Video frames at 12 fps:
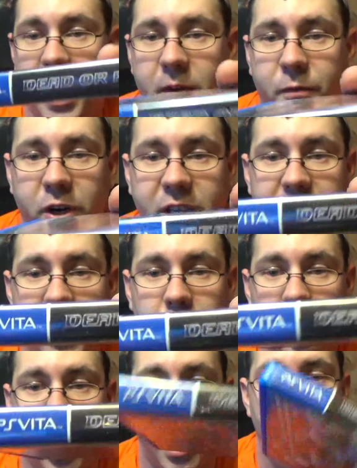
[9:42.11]
every Dead or
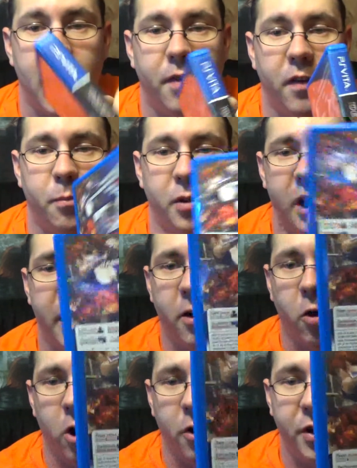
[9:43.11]
Alive. I've played
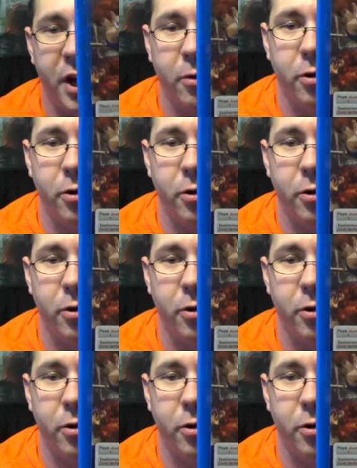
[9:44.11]
all Dead or